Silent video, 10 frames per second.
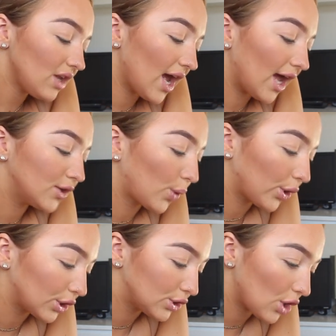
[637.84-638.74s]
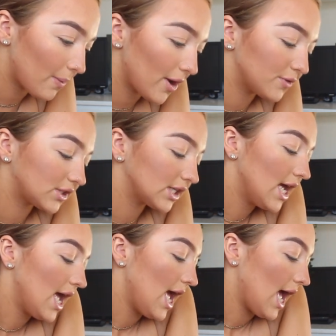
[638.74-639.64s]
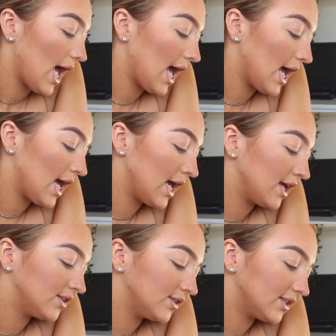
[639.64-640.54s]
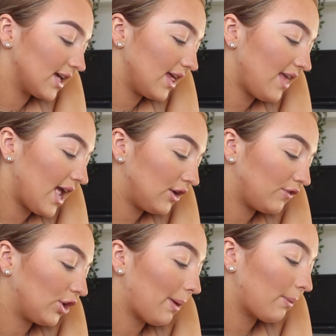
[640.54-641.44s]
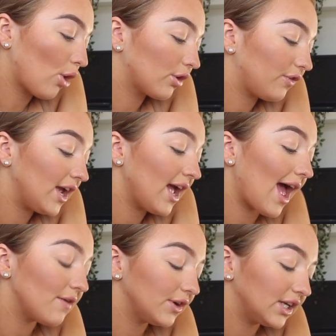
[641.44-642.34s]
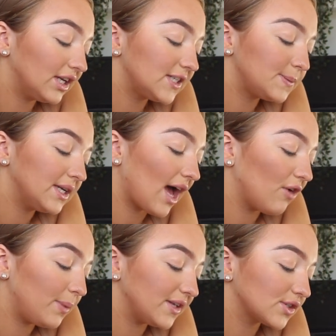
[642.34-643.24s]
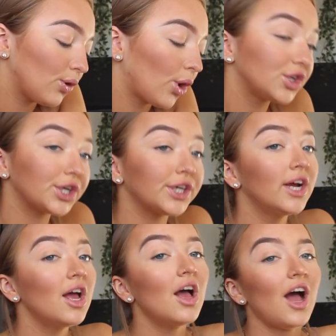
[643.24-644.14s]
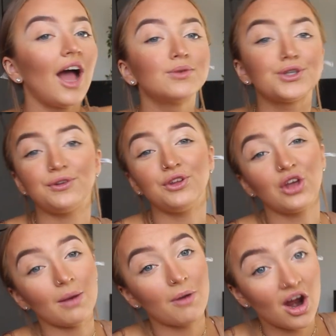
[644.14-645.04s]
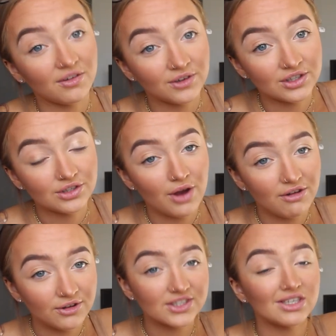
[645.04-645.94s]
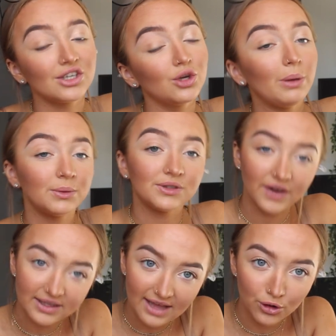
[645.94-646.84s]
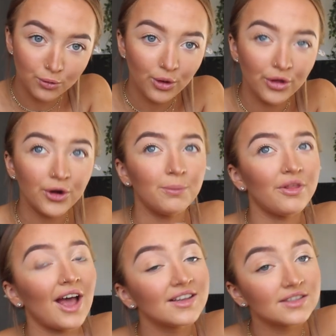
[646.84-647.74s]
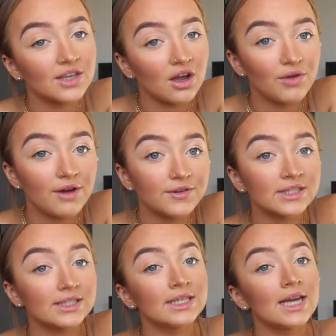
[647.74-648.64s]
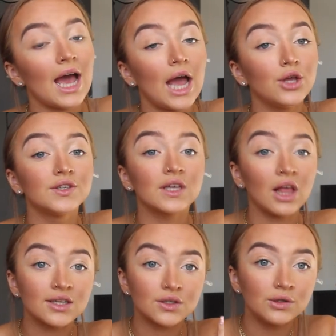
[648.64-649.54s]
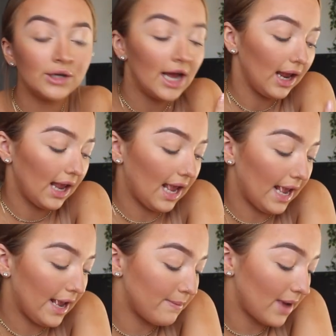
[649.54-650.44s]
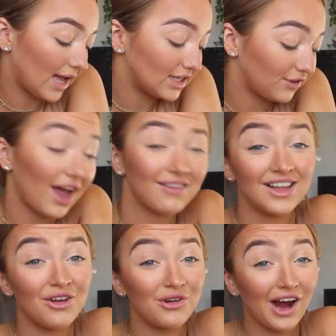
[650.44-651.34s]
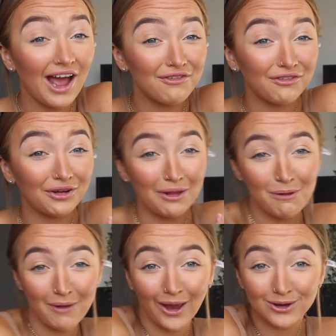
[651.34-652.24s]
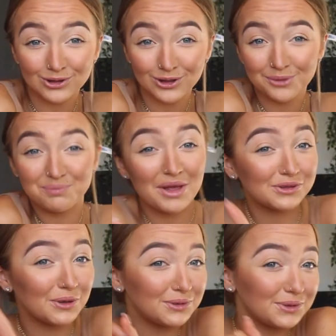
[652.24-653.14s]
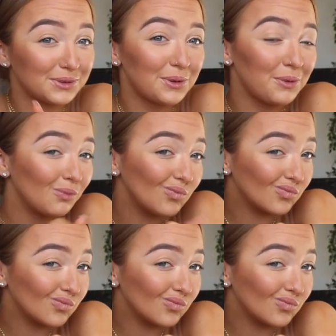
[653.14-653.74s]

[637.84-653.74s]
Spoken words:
and what you're going to talk about. And then for your bibliography, everything needs to be in alphabetical order. I'm sure if you look up Harvard referencing, you'll be able to find that, no bother, but that is the referencing I use at Glasgow. And if you have a little graph or a little picture, that's also